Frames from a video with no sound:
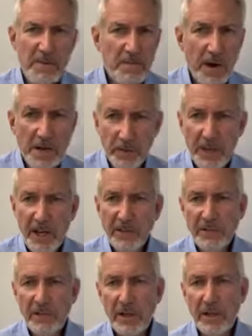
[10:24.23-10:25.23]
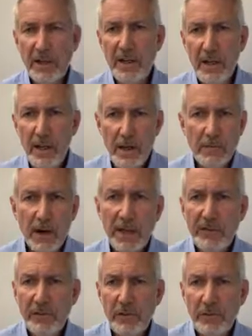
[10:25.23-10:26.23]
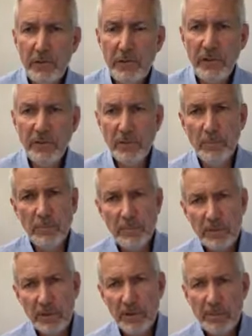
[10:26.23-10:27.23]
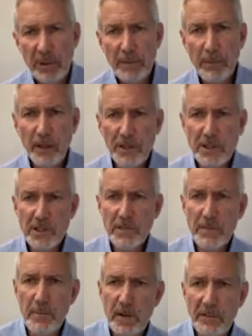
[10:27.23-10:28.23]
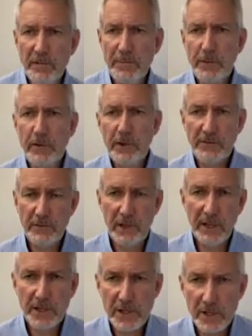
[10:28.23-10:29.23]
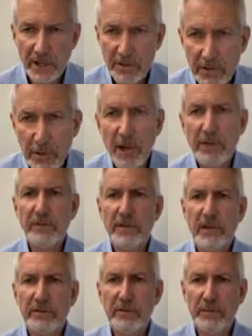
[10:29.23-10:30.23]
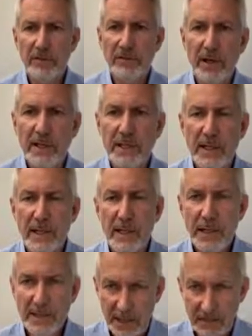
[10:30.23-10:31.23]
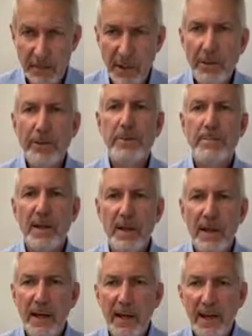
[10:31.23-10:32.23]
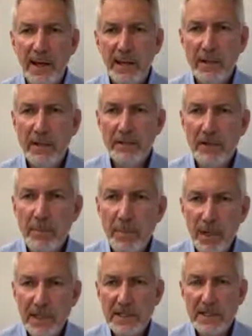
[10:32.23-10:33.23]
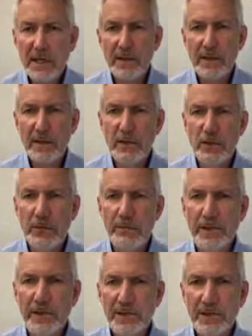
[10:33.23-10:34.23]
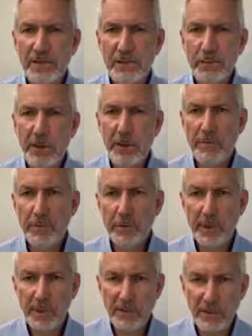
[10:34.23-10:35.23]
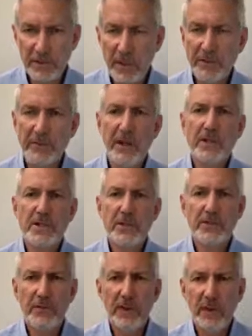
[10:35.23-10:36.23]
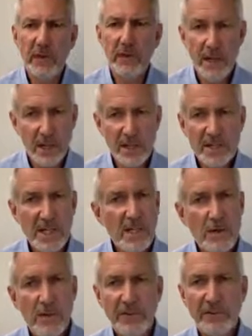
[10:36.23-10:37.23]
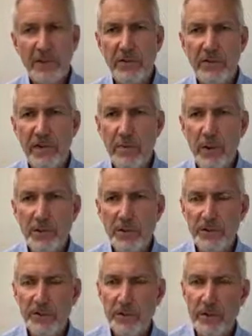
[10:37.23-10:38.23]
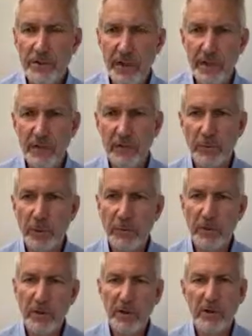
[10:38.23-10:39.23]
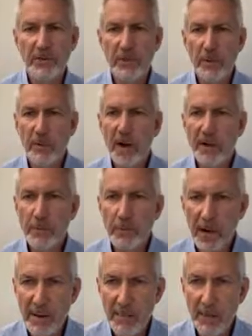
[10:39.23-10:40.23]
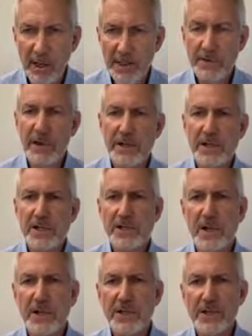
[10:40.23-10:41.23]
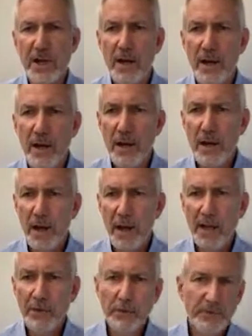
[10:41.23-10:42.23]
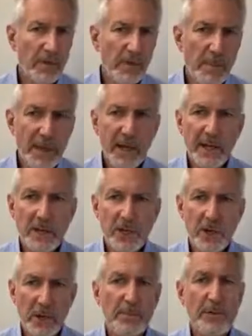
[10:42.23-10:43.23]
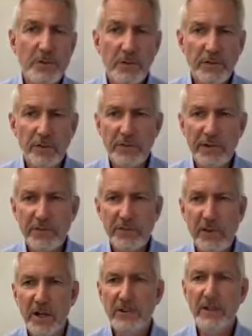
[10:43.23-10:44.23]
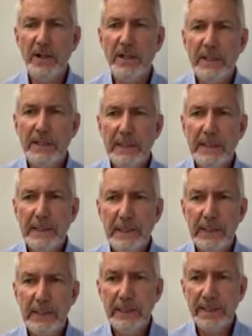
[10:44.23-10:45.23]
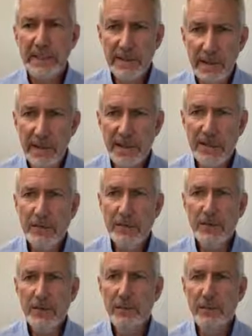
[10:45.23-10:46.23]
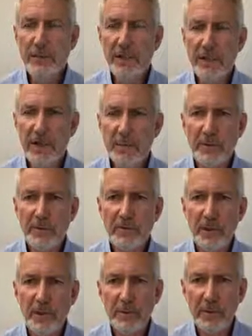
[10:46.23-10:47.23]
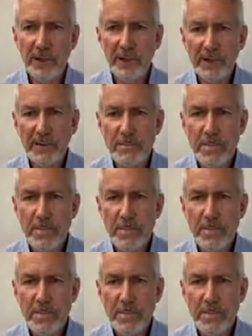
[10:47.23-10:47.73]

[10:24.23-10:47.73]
final case study relates to two systems that have been purchased from us for installation at a US customer site next month. And these combine together all the features we've already discussed, such as the TU-SDC modules to create the small booklets from a wide web by direction change, and also the BH producer inserter, in line, of course, with the Ibis Smart Binder.